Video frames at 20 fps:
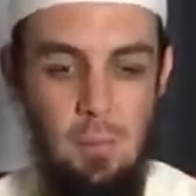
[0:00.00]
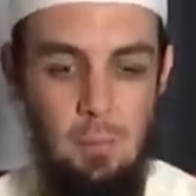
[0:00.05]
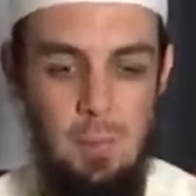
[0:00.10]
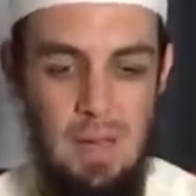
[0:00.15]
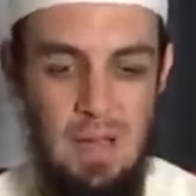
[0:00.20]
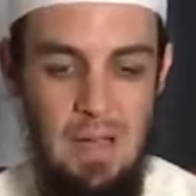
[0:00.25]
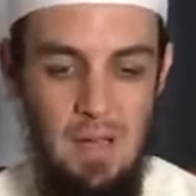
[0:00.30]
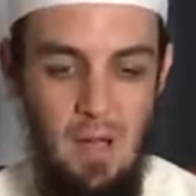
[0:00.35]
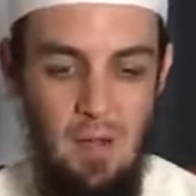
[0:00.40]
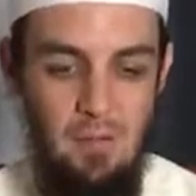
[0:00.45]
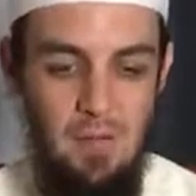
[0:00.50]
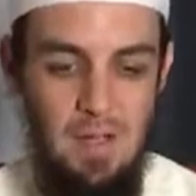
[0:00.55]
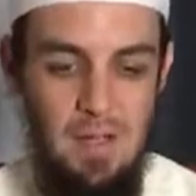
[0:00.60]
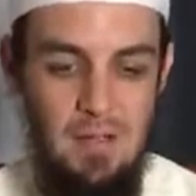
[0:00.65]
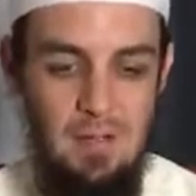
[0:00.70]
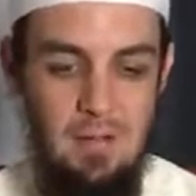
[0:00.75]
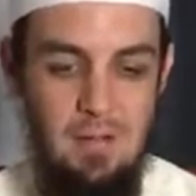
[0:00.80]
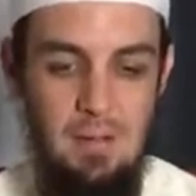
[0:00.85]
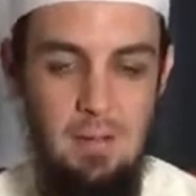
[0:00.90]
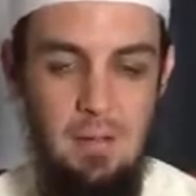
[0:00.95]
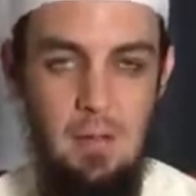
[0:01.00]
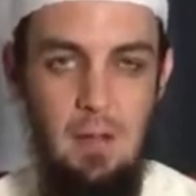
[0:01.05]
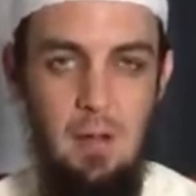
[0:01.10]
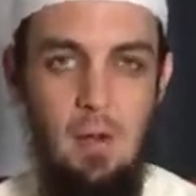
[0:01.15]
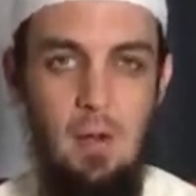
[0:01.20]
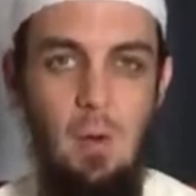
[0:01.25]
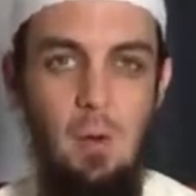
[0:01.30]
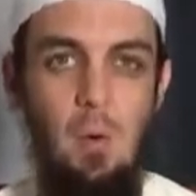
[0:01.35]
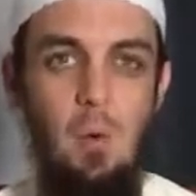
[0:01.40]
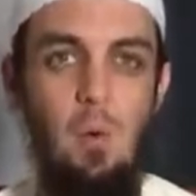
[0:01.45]
beloved
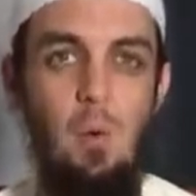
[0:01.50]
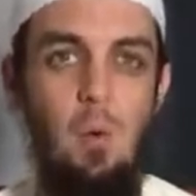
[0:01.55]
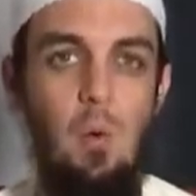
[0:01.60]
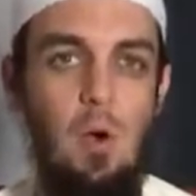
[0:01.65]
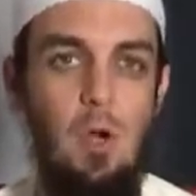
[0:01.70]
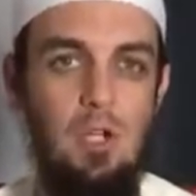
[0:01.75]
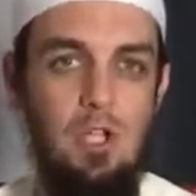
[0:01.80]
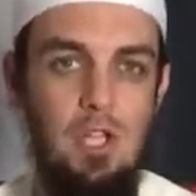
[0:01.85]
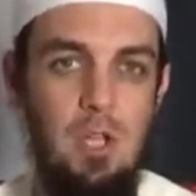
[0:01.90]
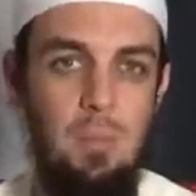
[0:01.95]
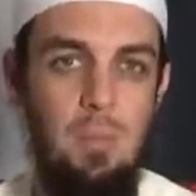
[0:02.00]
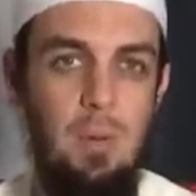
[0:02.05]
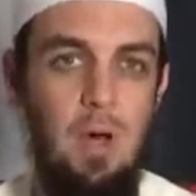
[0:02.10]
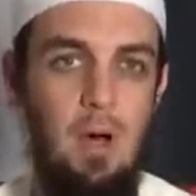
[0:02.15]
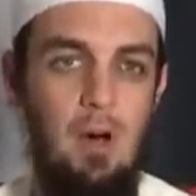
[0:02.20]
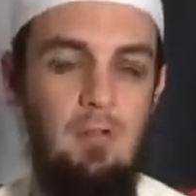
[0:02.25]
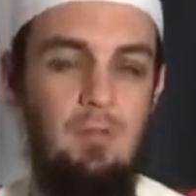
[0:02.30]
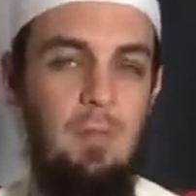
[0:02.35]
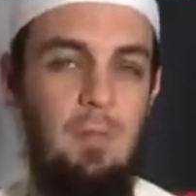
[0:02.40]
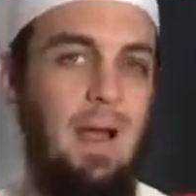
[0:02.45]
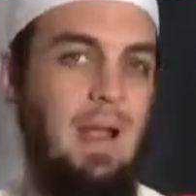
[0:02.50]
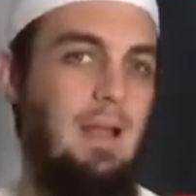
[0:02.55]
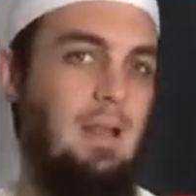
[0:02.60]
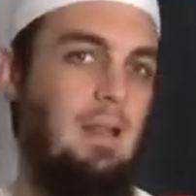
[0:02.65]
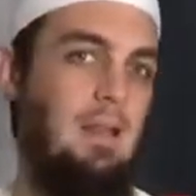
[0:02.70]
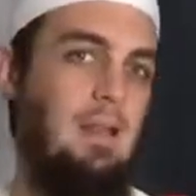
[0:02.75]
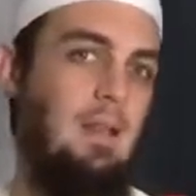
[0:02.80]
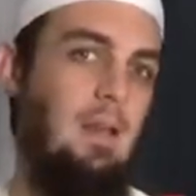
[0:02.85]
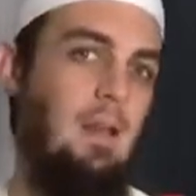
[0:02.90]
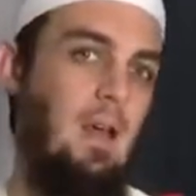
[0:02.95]
worshipper of
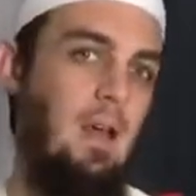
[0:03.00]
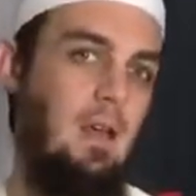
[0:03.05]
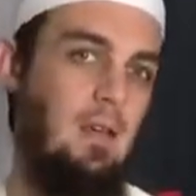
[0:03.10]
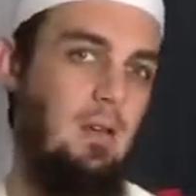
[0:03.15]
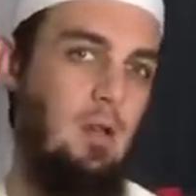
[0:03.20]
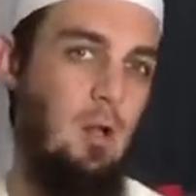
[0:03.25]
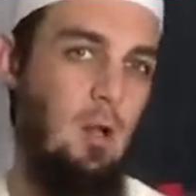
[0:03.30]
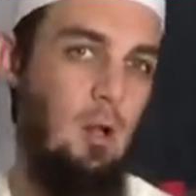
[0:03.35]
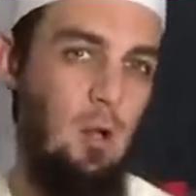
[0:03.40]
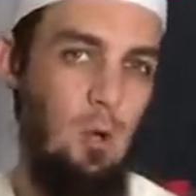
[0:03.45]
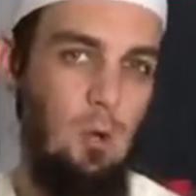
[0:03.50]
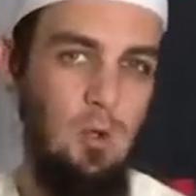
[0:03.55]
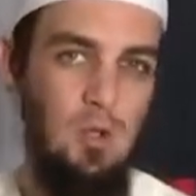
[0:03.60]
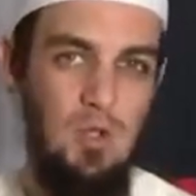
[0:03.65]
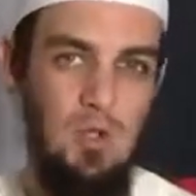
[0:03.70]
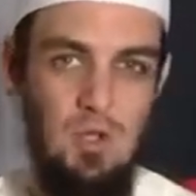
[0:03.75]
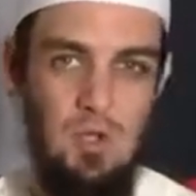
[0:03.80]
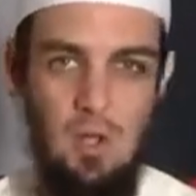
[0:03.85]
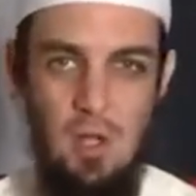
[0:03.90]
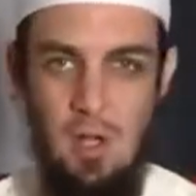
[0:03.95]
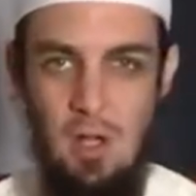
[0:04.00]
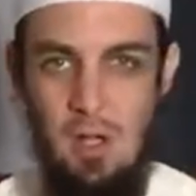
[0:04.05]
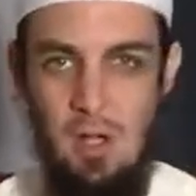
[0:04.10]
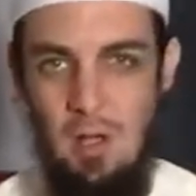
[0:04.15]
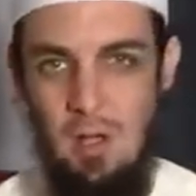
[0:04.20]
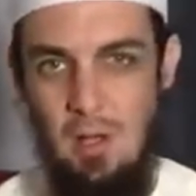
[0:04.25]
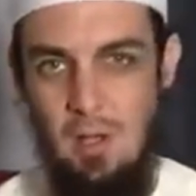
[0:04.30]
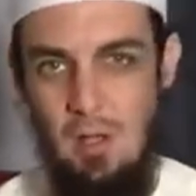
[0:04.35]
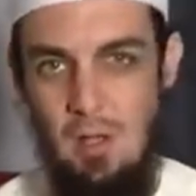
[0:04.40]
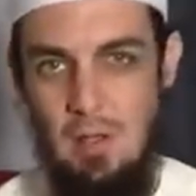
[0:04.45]
mine, a close
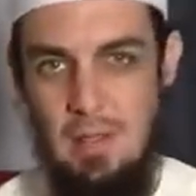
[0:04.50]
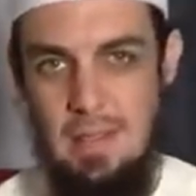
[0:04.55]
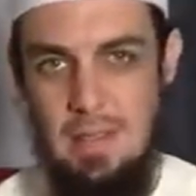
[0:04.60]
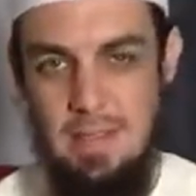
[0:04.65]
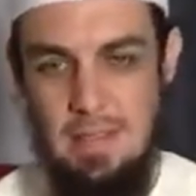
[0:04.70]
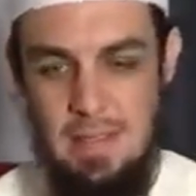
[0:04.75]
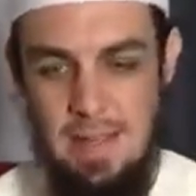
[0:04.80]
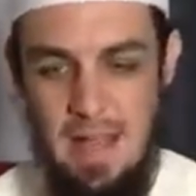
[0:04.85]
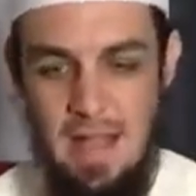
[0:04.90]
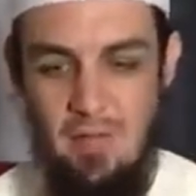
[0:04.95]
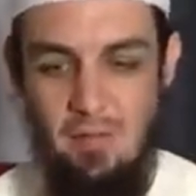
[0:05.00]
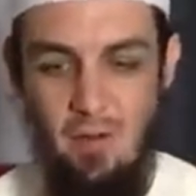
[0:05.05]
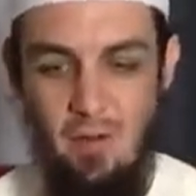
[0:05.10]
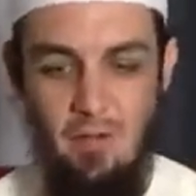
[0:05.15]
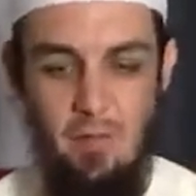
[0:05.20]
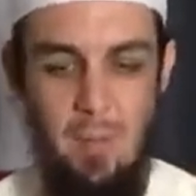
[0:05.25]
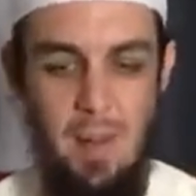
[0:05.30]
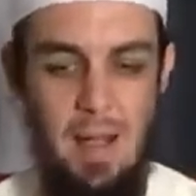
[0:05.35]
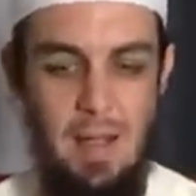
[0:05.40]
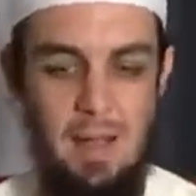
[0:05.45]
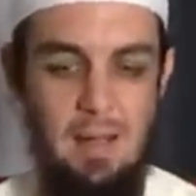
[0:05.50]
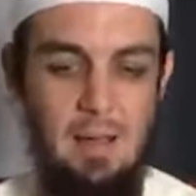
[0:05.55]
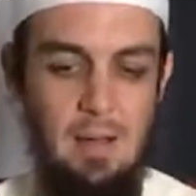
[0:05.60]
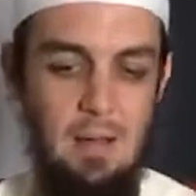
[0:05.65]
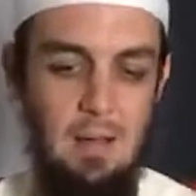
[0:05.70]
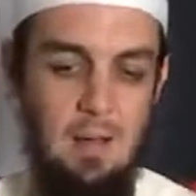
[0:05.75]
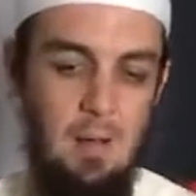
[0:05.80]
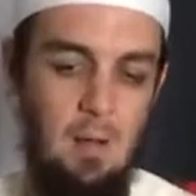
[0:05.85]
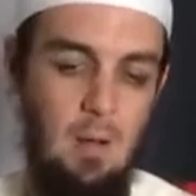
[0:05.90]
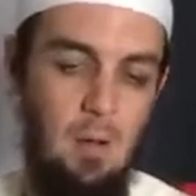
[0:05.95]
slave of mine,
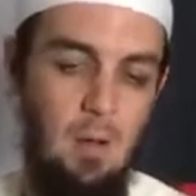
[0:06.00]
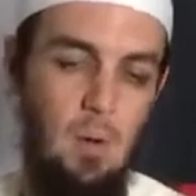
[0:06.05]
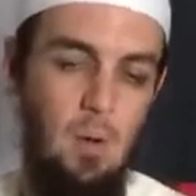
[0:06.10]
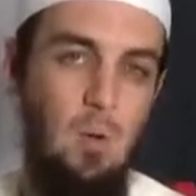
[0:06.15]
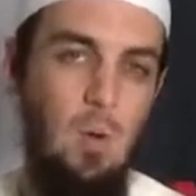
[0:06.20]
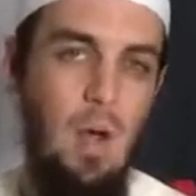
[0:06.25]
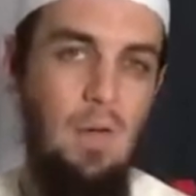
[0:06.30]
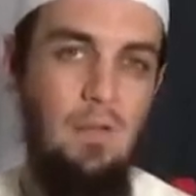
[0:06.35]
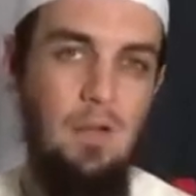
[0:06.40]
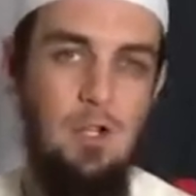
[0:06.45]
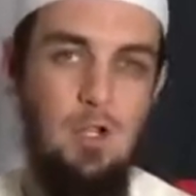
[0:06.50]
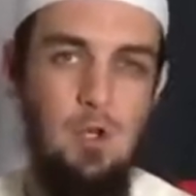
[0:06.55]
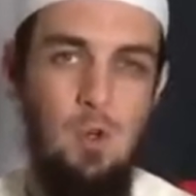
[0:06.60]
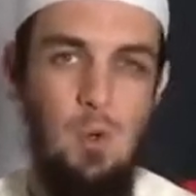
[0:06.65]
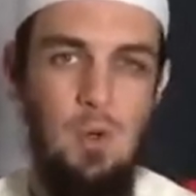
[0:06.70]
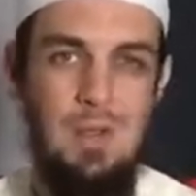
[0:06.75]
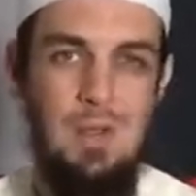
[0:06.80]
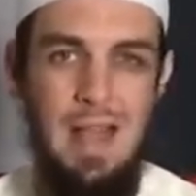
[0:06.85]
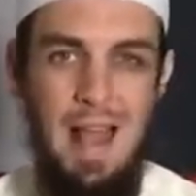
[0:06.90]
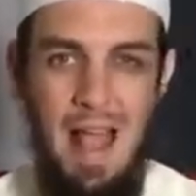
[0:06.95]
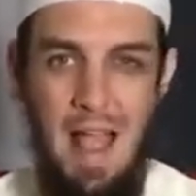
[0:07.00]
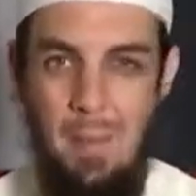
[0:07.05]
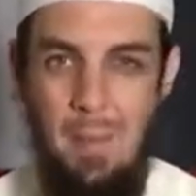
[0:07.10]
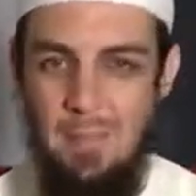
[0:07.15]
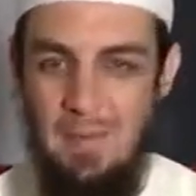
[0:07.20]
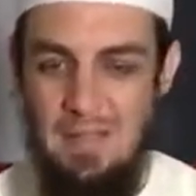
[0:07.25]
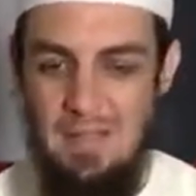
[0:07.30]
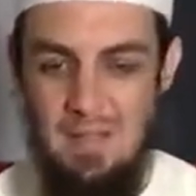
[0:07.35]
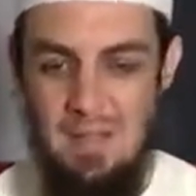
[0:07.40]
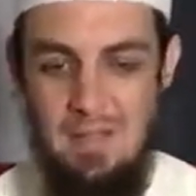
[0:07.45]
whoever shows
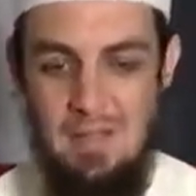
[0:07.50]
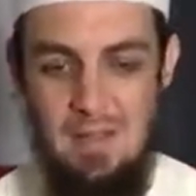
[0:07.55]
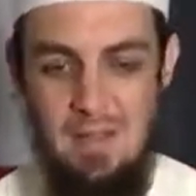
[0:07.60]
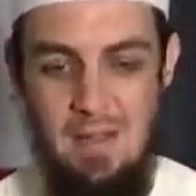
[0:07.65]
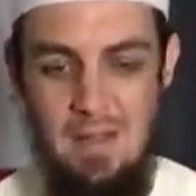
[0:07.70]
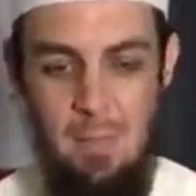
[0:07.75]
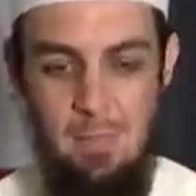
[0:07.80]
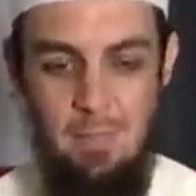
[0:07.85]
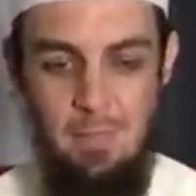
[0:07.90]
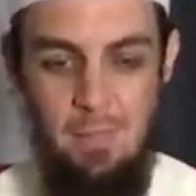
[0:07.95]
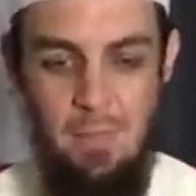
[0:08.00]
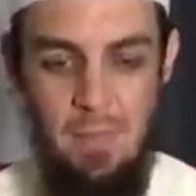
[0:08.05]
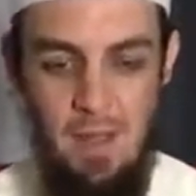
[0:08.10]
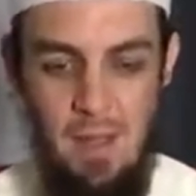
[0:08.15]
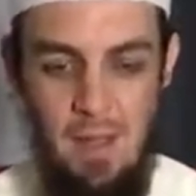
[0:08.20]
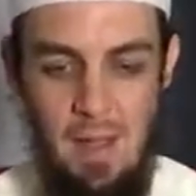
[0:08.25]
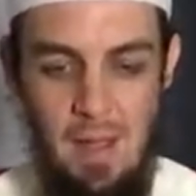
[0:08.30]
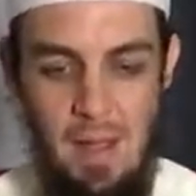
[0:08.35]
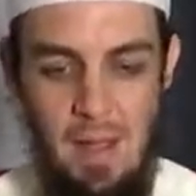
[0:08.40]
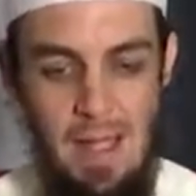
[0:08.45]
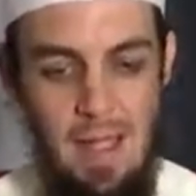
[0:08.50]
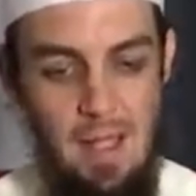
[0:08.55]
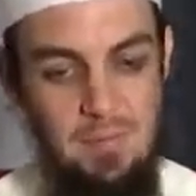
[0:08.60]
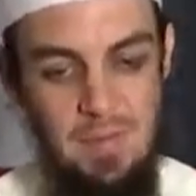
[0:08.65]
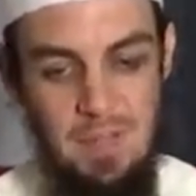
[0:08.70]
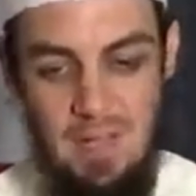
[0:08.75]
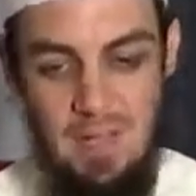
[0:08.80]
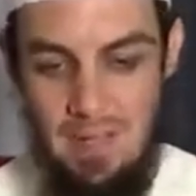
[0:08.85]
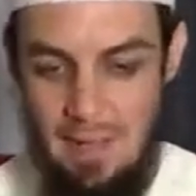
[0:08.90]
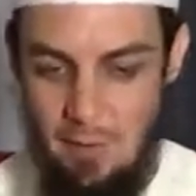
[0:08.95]
enmity to them, I
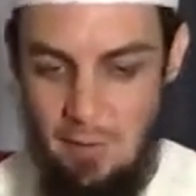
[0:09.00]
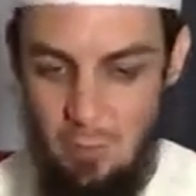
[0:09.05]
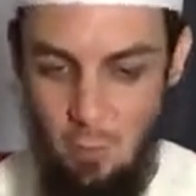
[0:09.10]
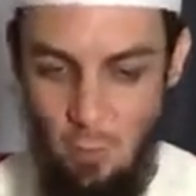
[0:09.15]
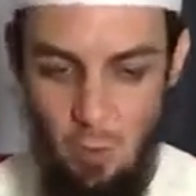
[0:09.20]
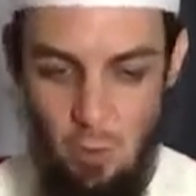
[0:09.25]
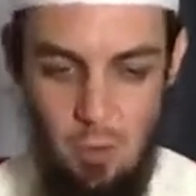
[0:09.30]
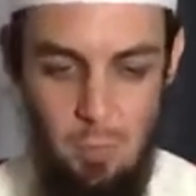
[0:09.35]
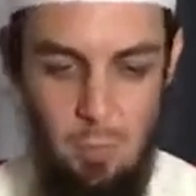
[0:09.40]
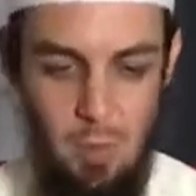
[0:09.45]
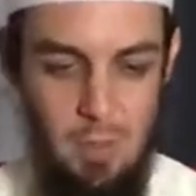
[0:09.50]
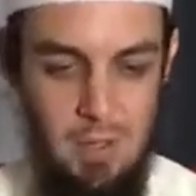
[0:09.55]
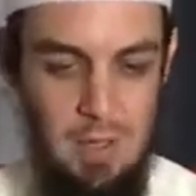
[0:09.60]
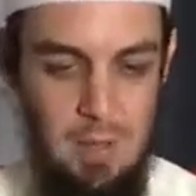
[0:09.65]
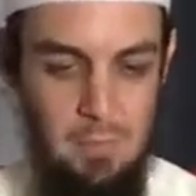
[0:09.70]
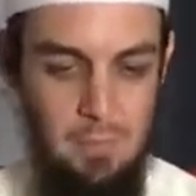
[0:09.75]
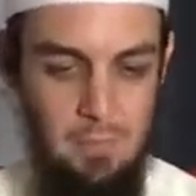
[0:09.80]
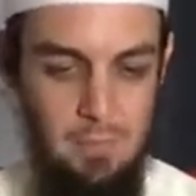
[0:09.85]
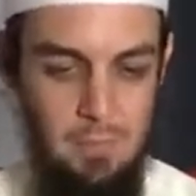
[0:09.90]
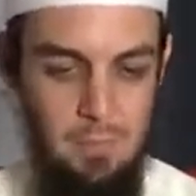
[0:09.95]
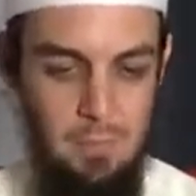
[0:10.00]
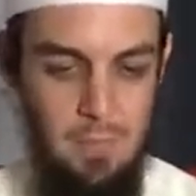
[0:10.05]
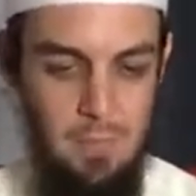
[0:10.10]
have declared war upon him.